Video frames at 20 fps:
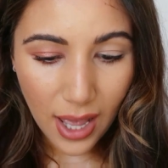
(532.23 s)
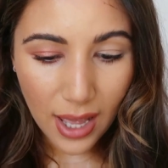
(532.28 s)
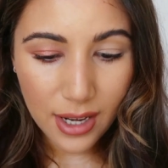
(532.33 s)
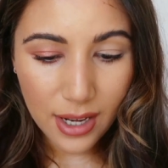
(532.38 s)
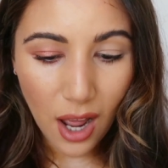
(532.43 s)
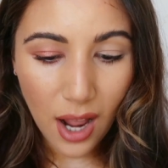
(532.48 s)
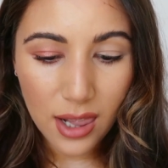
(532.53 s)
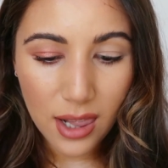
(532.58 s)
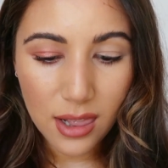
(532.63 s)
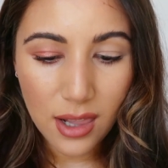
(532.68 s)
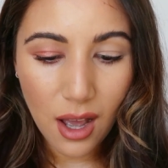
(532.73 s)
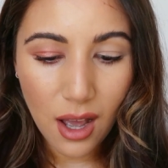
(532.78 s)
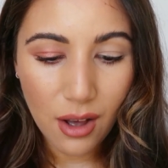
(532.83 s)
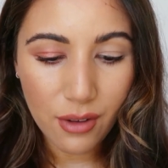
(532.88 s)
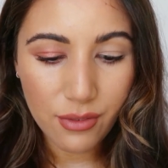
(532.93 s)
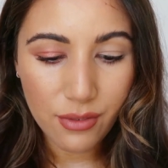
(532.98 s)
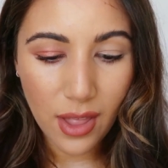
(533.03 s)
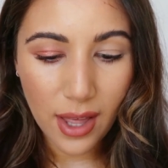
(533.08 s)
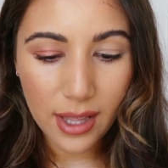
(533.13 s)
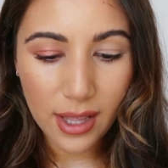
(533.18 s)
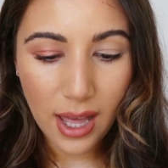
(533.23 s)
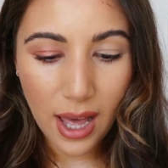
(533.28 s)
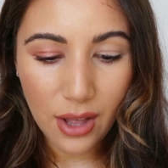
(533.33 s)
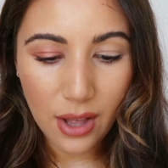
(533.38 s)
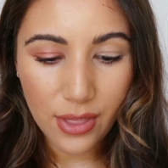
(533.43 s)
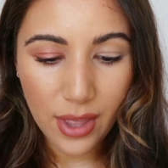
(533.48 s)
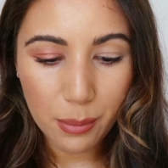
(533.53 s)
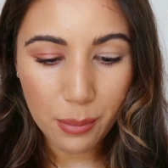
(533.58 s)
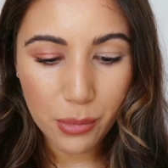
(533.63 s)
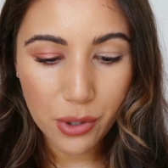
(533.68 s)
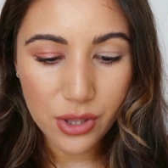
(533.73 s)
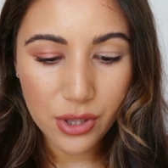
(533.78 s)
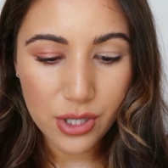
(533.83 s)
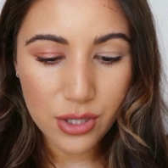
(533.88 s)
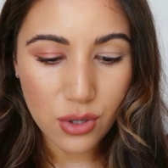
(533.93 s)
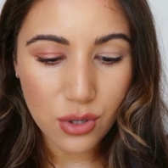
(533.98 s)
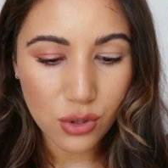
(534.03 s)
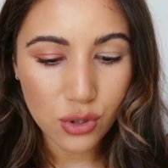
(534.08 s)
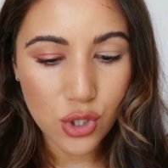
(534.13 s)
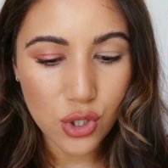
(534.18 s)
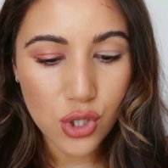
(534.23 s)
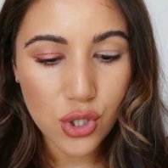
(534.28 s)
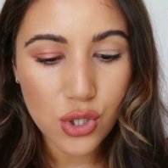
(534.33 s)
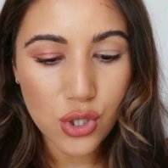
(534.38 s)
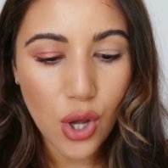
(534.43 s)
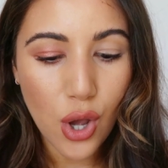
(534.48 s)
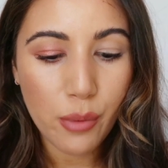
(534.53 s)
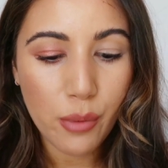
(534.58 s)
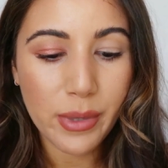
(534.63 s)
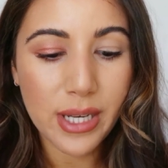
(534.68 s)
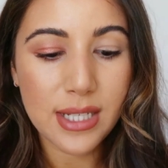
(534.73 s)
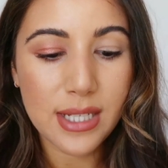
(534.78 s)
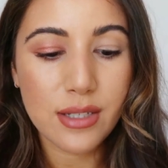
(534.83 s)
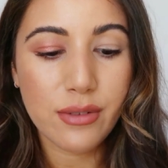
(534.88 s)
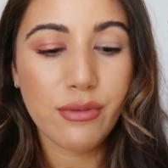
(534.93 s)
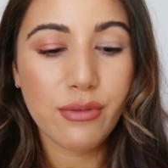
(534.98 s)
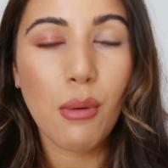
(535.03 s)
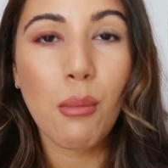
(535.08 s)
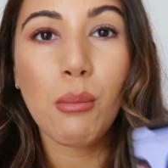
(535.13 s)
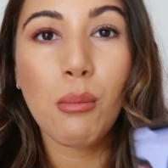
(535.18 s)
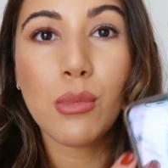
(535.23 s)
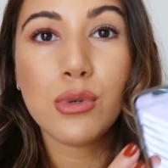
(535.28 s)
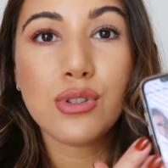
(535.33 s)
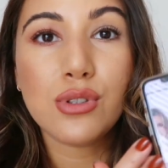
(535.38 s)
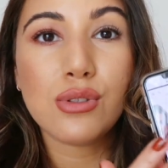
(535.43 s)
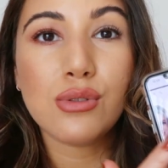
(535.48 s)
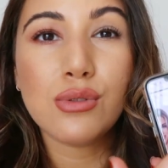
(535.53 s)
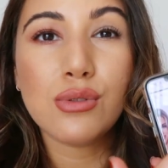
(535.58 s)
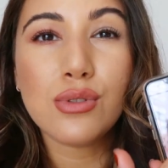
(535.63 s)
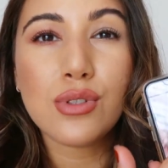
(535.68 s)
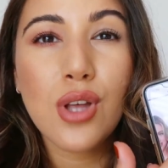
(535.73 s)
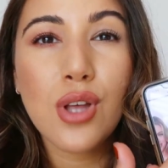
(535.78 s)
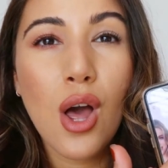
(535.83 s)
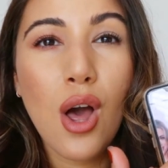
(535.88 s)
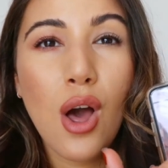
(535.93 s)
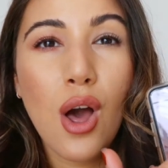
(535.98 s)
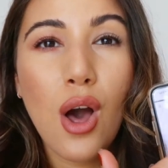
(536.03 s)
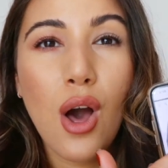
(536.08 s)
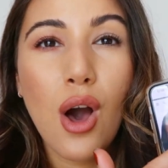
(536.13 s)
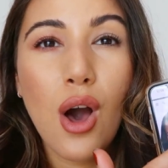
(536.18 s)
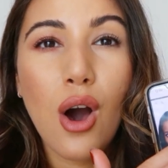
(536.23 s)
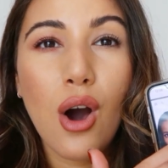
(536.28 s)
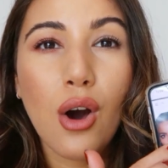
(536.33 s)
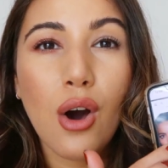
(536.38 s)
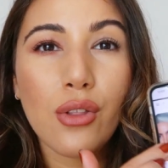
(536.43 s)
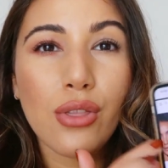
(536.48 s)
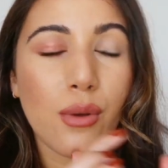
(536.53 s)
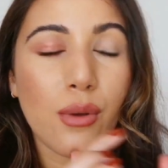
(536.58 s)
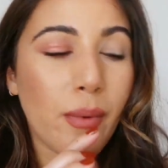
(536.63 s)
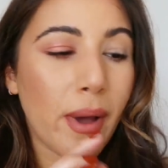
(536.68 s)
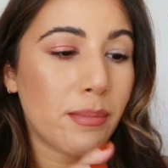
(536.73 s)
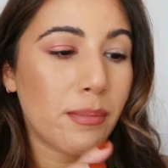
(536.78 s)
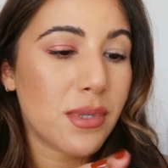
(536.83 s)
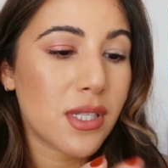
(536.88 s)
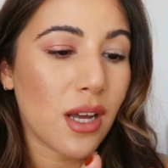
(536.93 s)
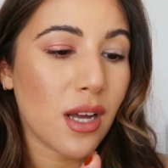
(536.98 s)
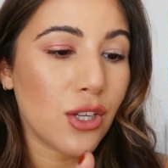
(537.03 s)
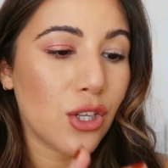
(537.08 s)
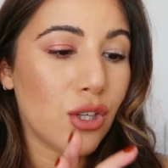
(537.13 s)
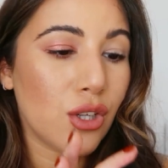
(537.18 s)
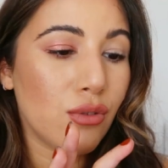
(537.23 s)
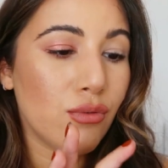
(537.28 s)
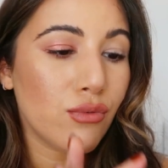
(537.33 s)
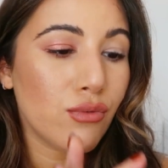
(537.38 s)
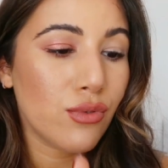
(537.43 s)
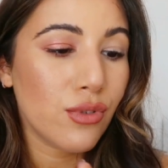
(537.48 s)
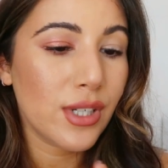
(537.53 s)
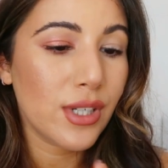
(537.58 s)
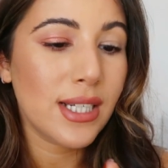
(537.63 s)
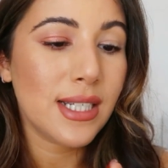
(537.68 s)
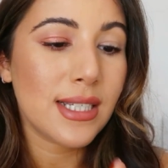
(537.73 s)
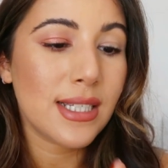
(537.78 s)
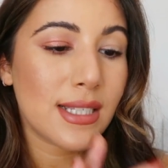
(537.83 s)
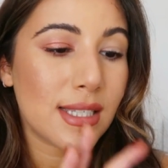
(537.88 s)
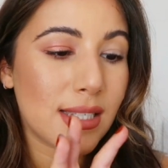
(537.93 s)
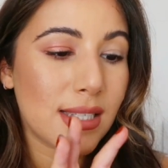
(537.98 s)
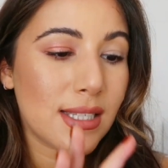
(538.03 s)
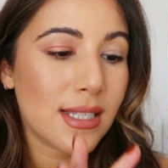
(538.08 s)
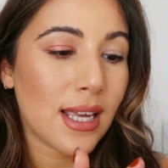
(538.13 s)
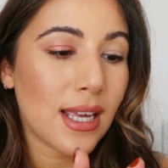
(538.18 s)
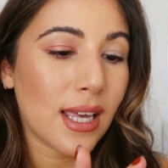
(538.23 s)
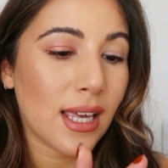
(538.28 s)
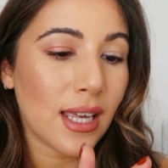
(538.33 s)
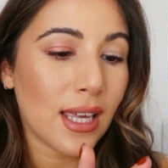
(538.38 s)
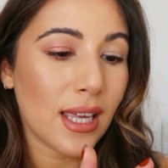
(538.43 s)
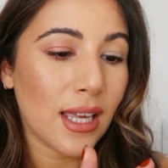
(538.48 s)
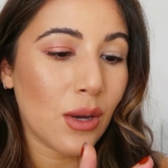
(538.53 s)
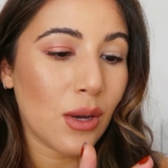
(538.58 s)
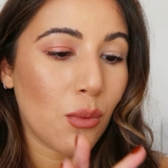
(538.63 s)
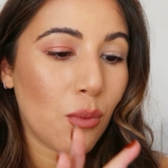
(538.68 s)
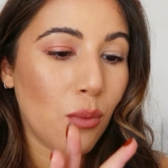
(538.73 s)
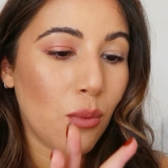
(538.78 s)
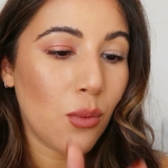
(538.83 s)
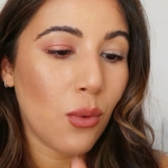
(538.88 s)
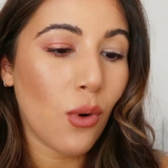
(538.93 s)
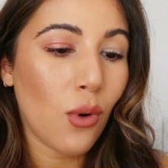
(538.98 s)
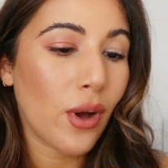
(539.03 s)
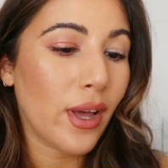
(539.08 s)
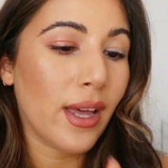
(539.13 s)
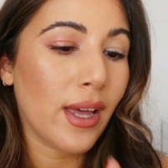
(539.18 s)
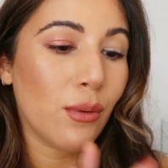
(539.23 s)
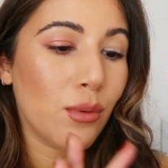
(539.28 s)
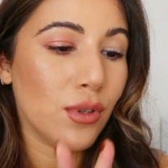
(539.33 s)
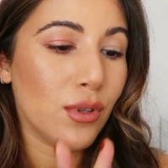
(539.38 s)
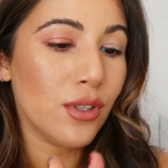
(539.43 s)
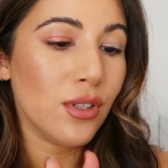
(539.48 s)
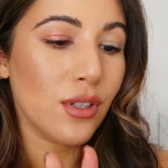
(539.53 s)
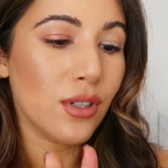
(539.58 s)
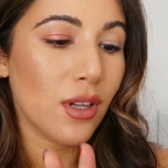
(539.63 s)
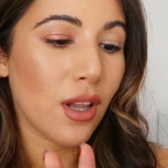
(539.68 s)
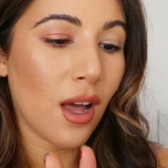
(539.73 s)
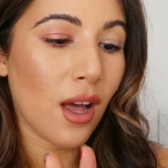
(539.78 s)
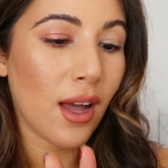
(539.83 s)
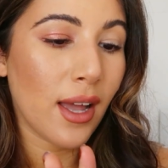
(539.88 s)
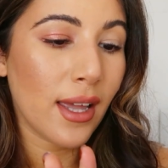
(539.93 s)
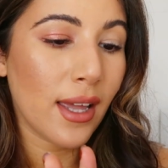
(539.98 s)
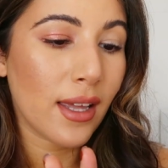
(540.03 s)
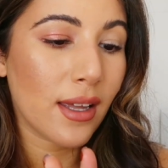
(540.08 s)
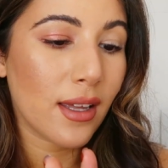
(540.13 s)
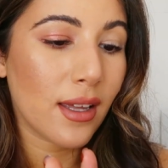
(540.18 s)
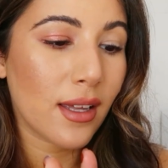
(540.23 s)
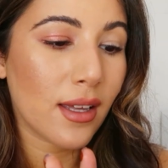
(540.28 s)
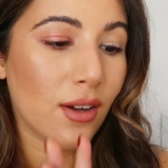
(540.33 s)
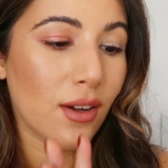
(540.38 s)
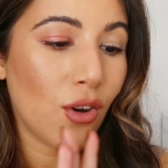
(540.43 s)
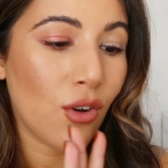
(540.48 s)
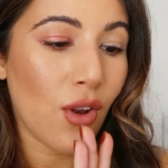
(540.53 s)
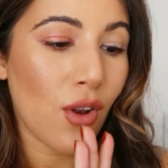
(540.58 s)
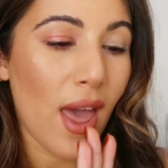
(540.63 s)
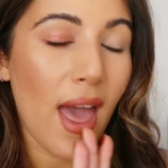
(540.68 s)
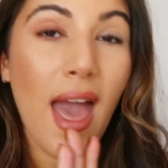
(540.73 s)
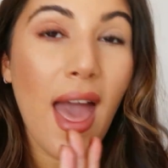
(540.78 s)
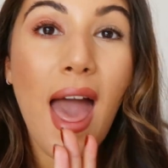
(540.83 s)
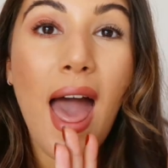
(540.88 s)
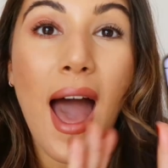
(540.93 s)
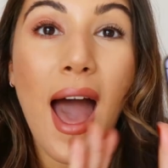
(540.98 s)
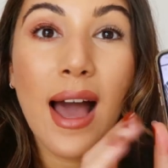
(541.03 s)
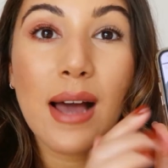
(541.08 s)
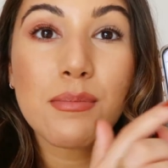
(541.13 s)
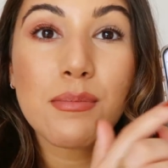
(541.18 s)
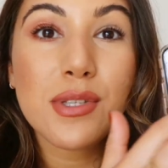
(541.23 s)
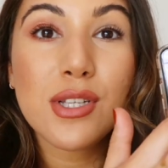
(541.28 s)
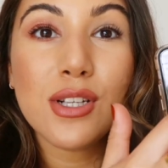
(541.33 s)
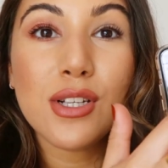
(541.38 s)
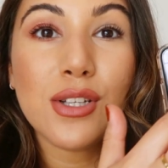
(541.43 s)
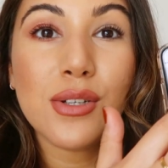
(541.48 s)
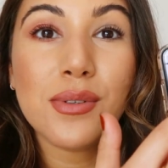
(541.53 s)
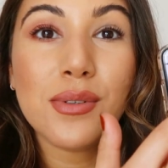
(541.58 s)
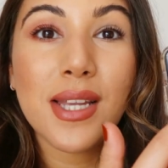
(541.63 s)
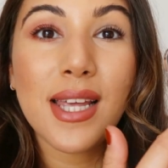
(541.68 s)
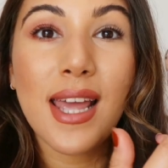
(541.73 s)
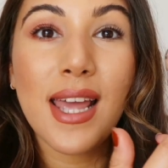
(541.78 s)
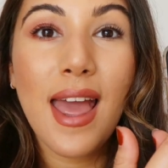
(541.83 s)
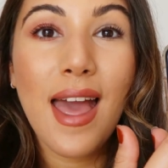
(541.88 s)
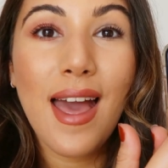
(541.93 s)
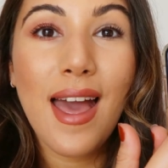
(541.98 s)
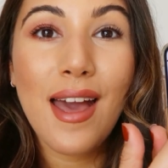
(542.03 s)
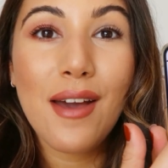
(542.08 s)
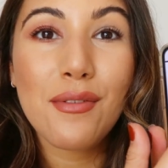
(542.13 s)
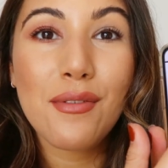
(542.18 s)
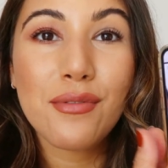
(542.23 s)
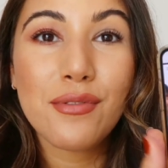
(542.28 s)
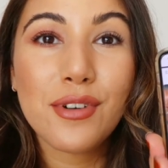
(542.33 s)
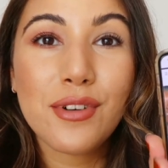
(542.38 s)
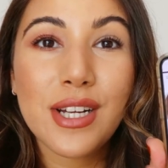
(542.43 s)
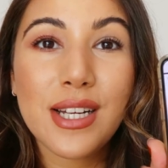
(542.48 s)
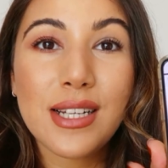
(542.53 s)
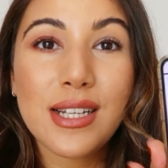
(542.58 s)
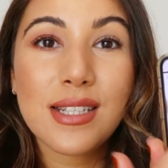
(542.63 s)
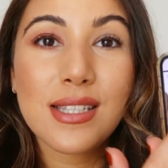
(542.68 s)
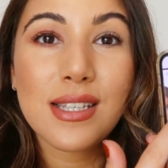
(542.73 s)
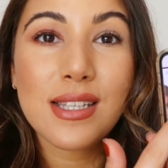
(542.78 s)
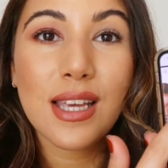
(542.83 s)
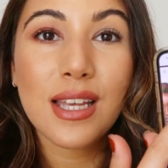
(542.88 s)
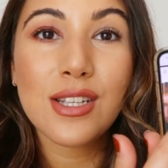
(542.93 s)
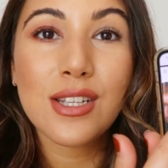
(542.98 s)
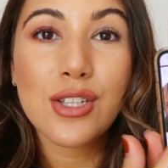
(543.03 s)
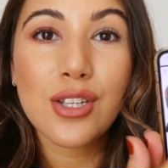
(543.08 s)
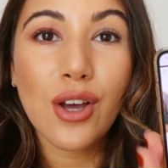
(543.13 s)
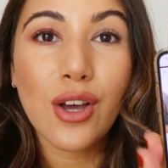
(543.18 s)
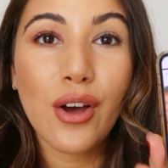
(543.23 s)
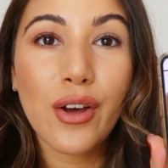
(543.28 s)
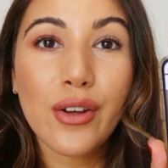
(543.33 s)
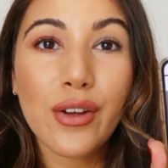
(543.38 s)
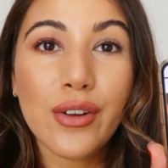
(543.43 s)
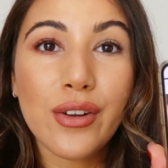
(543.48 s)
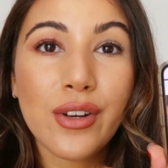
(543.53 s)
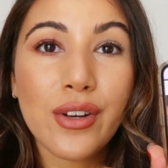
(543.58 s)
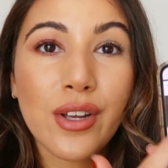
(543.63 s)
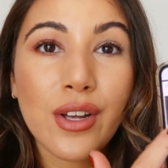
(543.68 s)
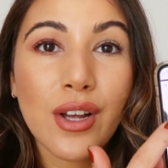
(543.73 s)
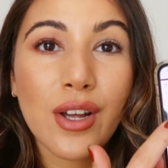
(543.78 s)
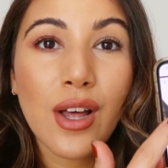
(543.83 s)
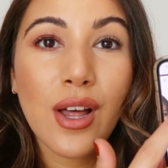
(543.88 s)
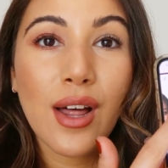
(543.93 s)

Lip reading: And I love like how they put this on so many different models on the website, and you can really see what it will look like on absolutely every skin tone,